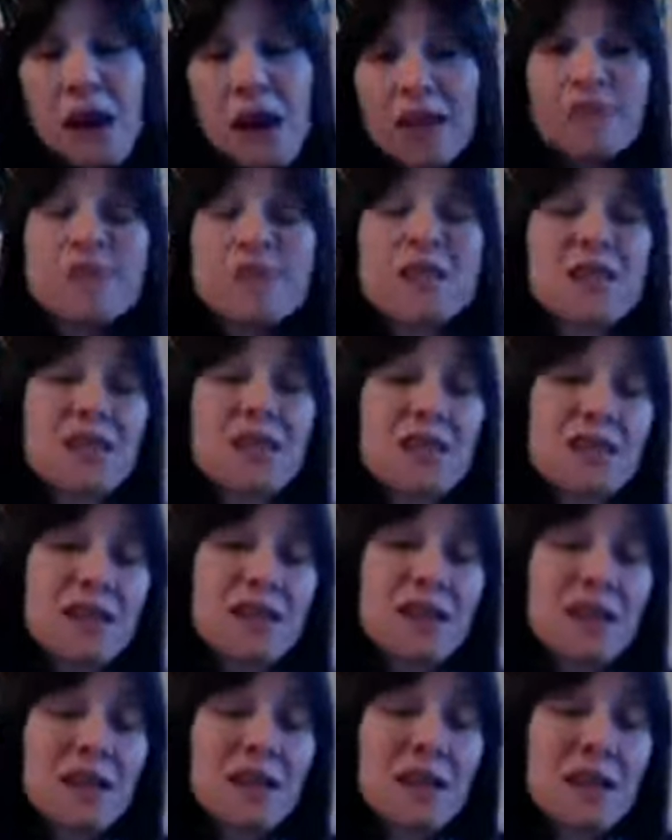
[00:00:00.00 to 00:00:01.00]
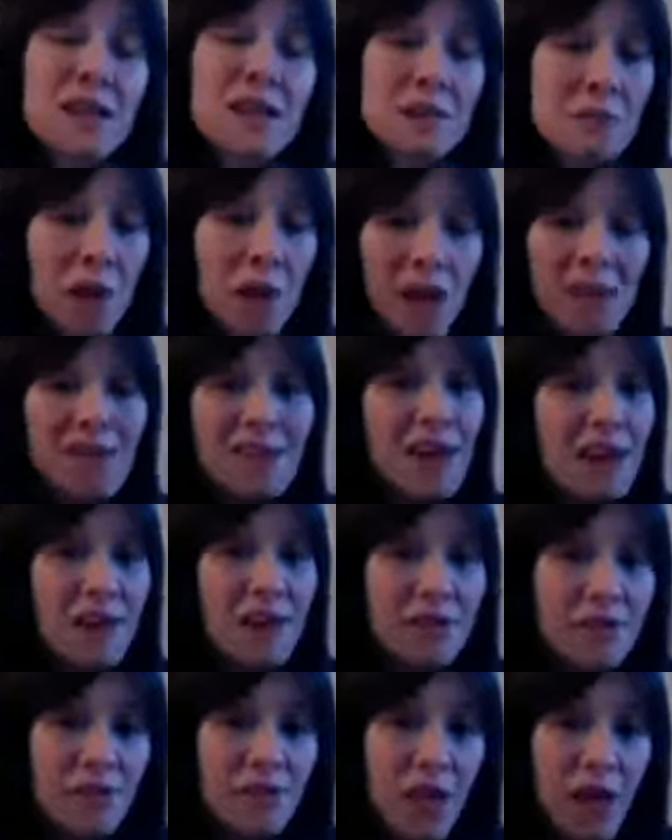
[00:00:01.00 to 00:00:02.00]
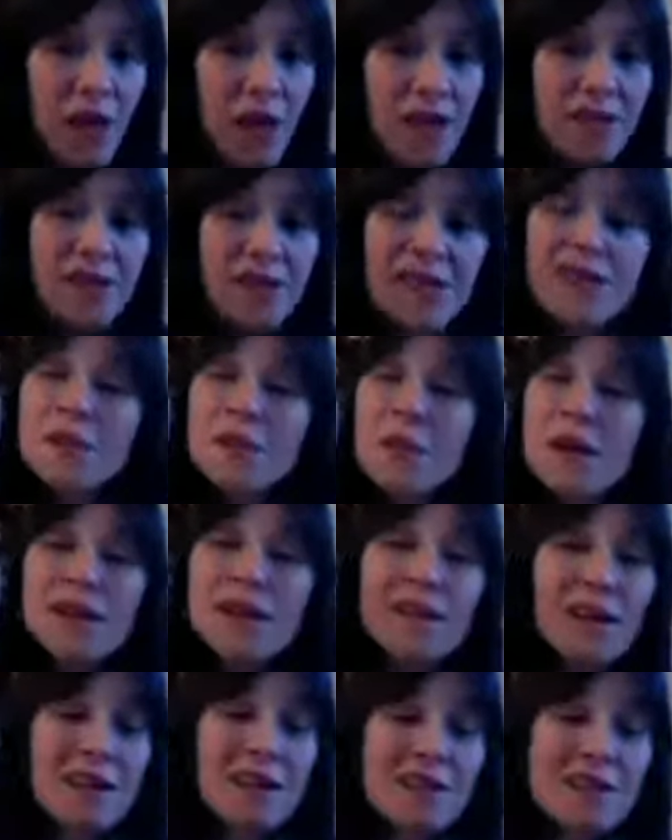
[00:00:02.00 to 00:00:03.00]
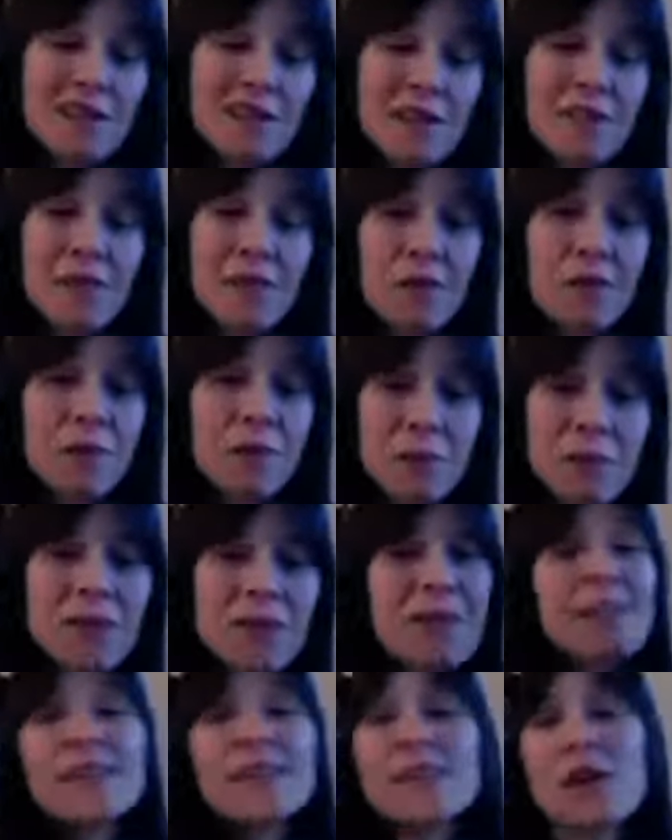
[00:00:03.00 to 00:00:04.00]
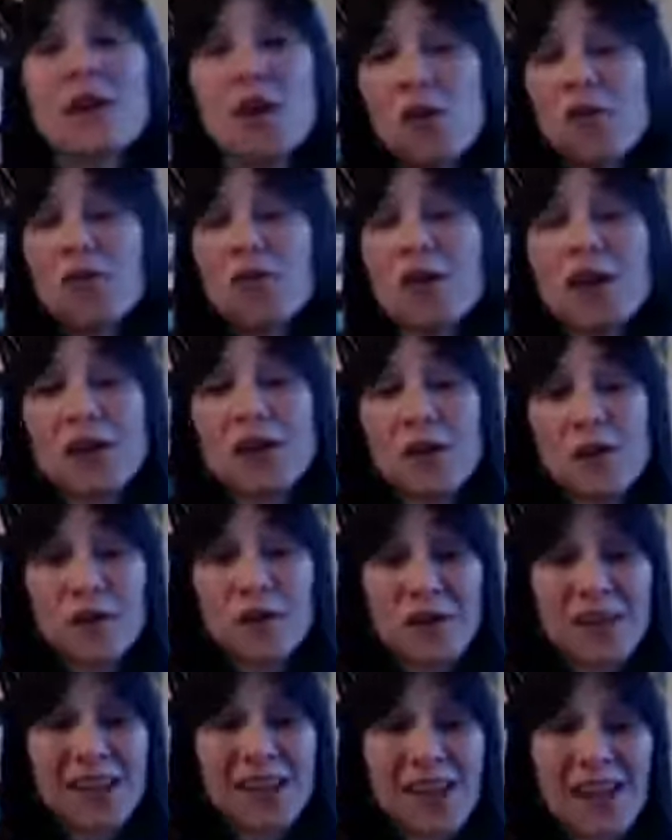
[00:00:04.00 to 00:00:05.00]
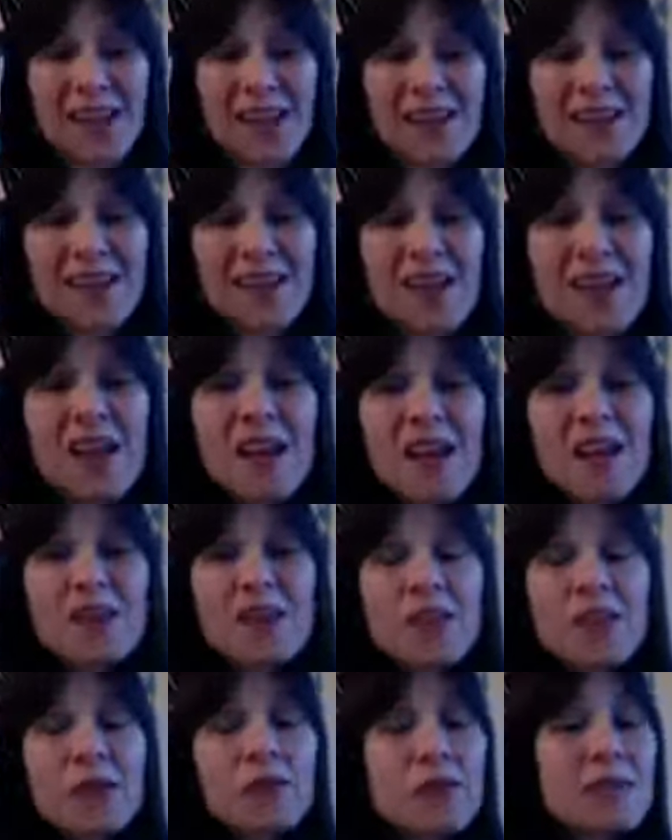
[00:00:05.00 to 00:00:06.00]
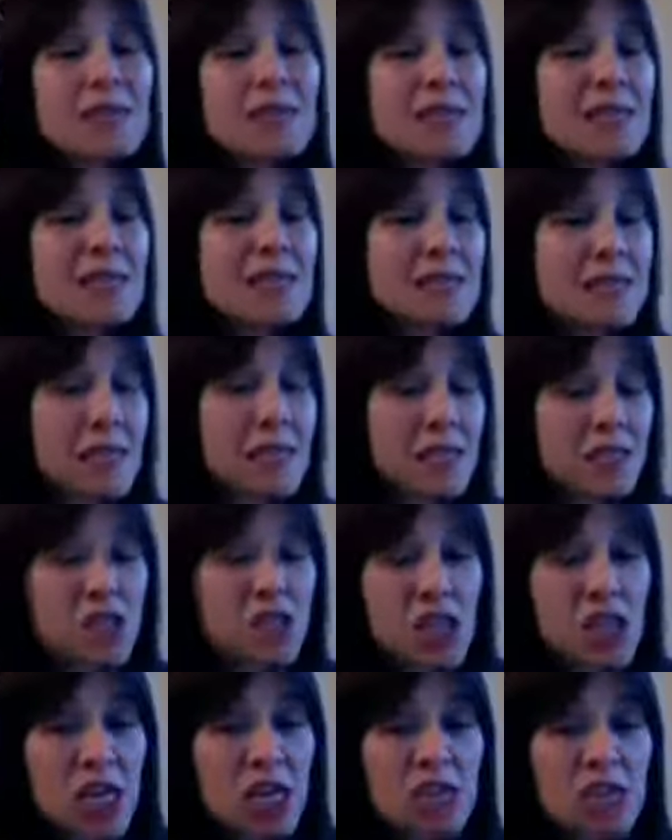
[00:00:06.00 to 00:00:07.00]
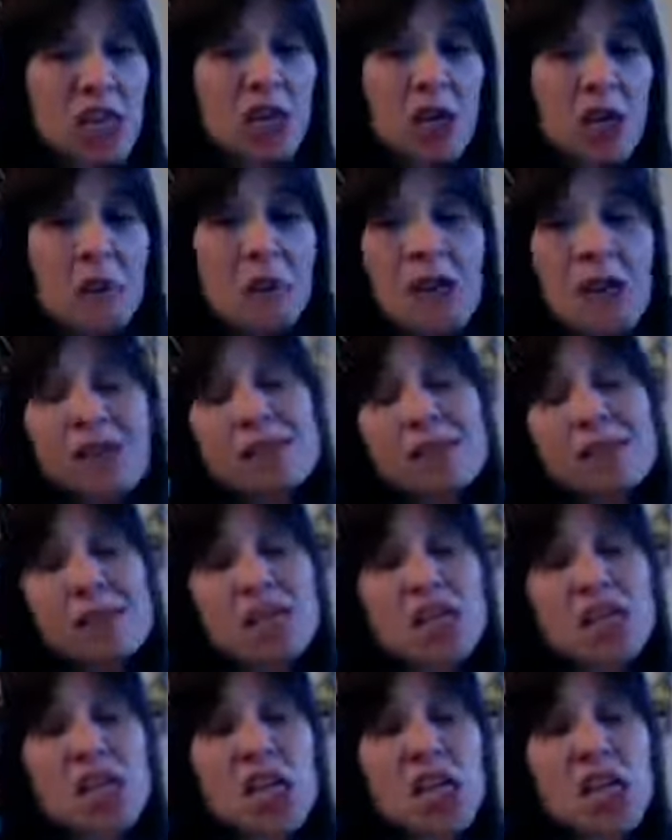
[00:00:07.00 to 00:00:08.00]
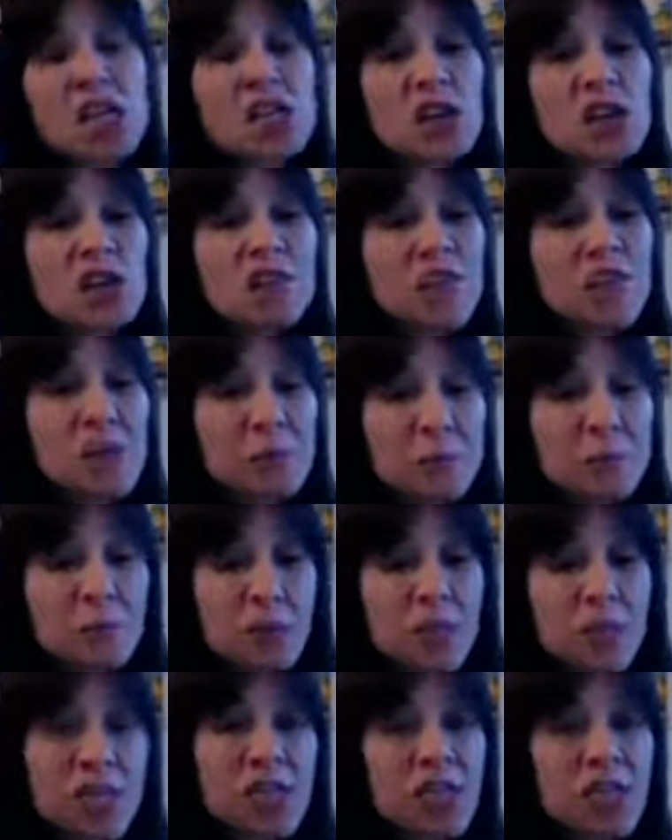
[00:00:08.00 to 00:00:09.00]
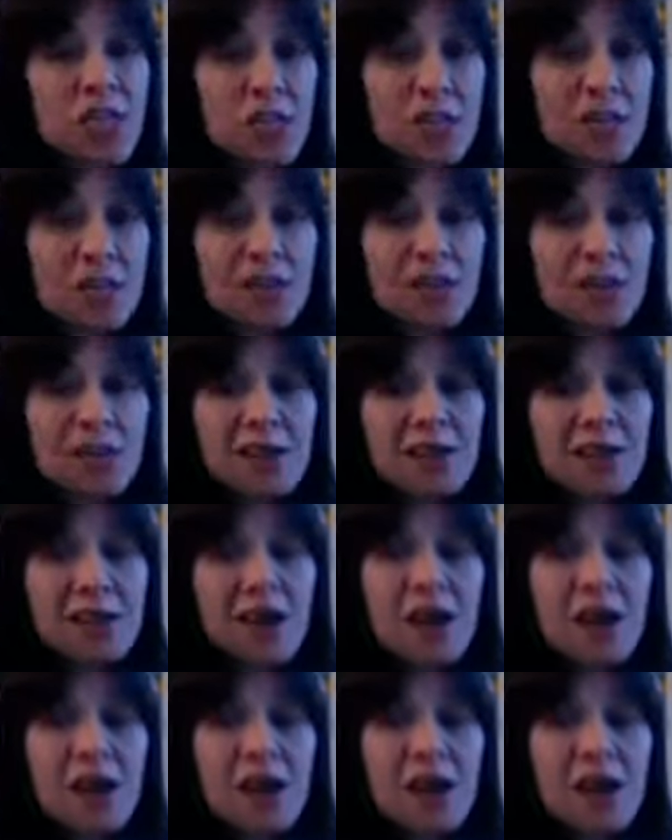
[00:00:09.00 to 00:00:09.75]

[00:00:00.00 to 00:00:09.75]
I have seen in my life and in my client's life repeatedly over and over again that releasing, changing our mindset, changing our vibration